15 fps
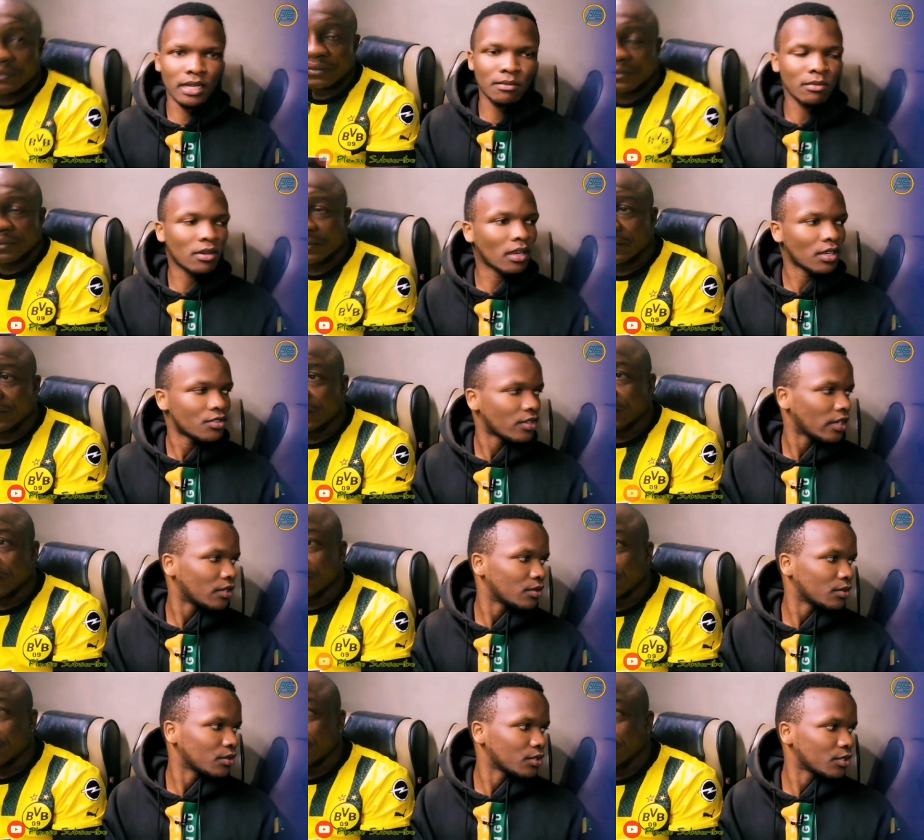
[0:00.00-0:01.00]
I'm gonna try
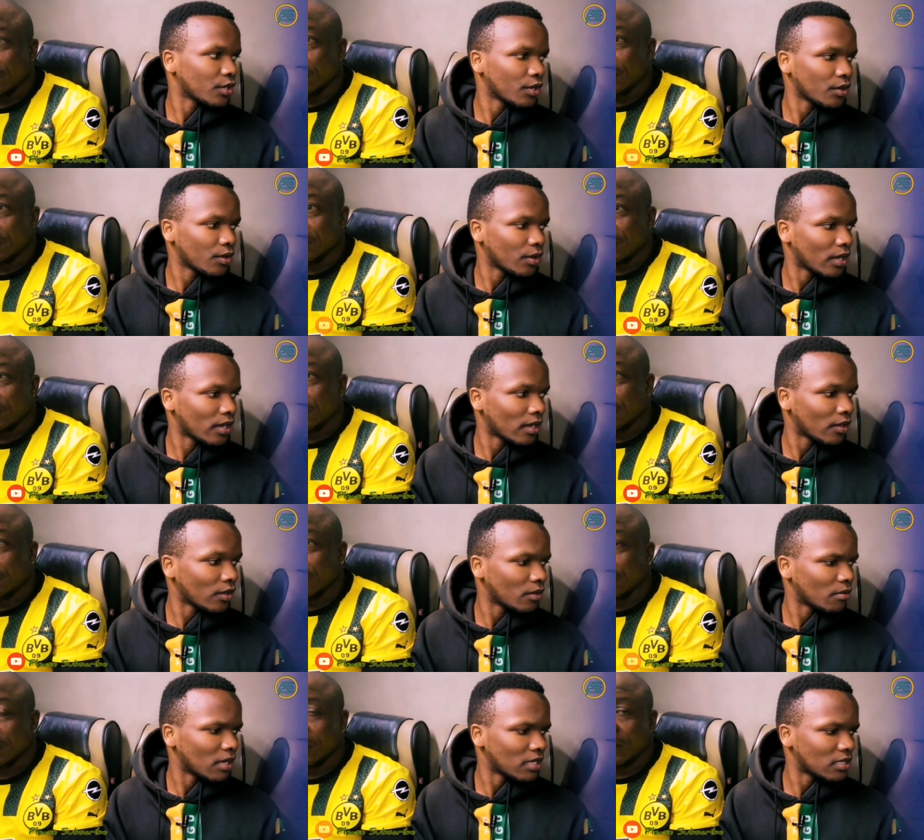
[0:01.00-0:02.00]
to show you
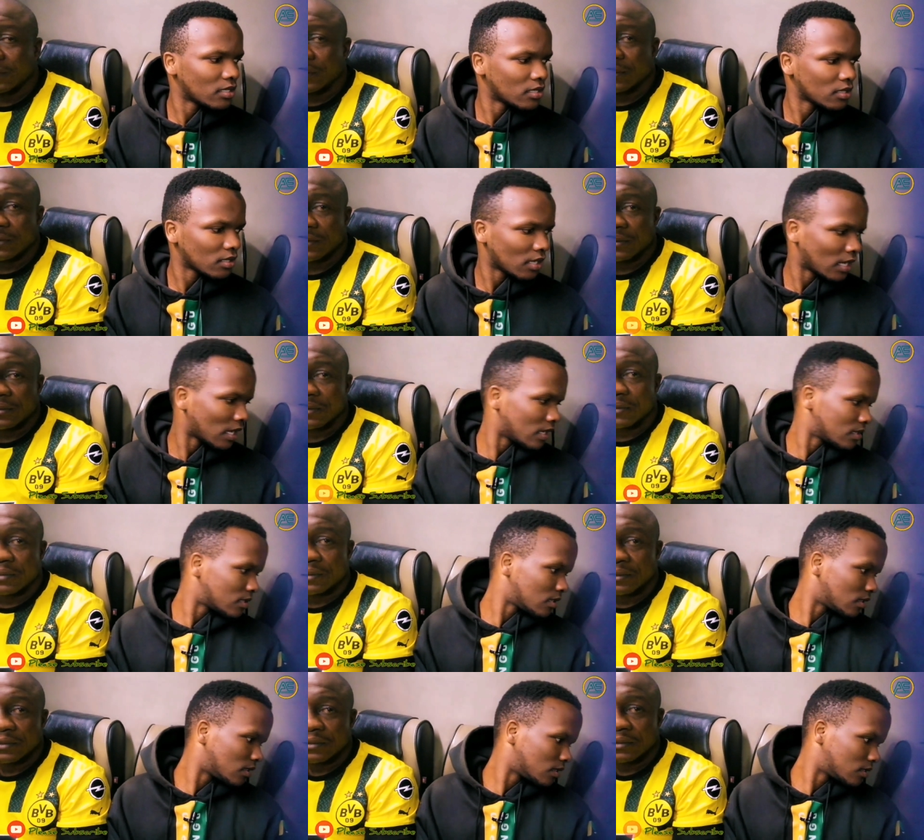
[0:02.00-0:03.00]
around, but you can
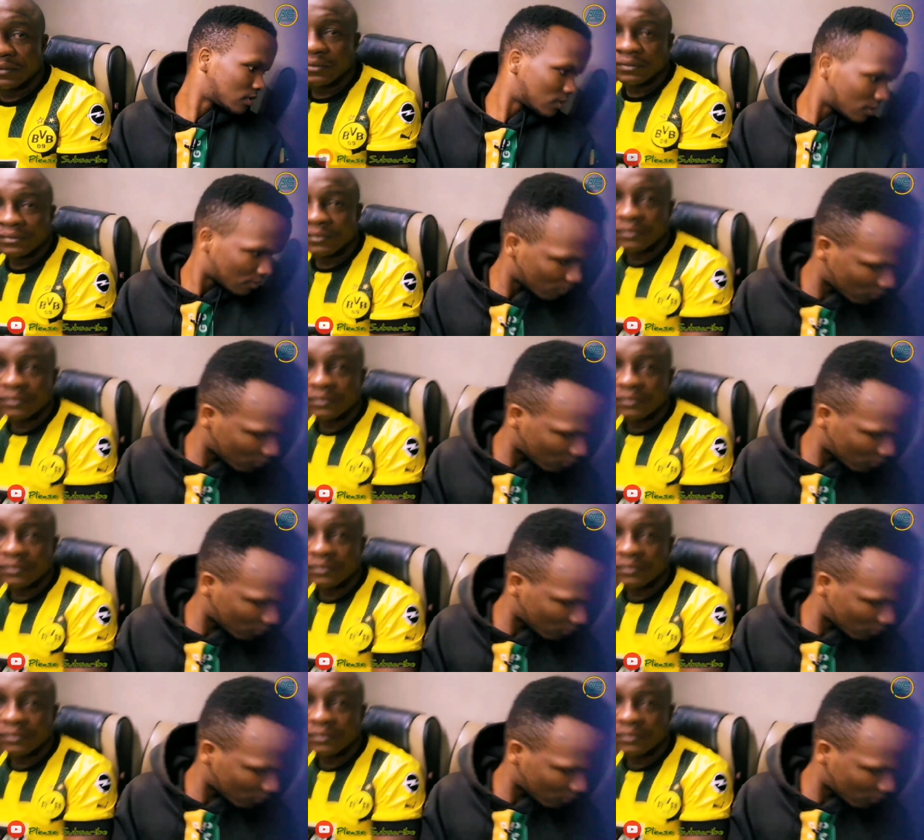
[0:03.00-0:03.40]
see this